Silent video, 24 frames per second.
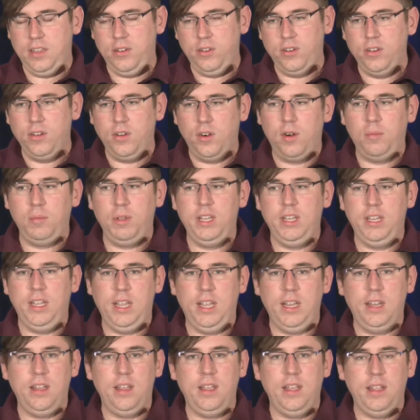you'd normally
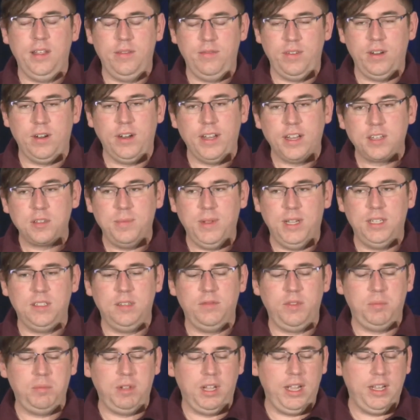need a very
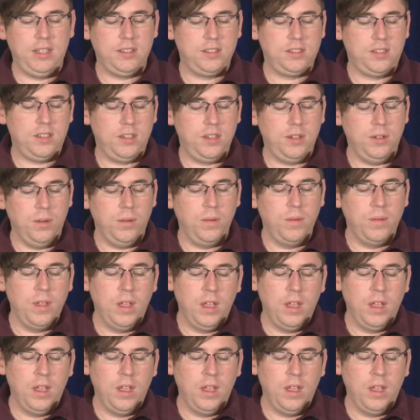expensive appliance to do.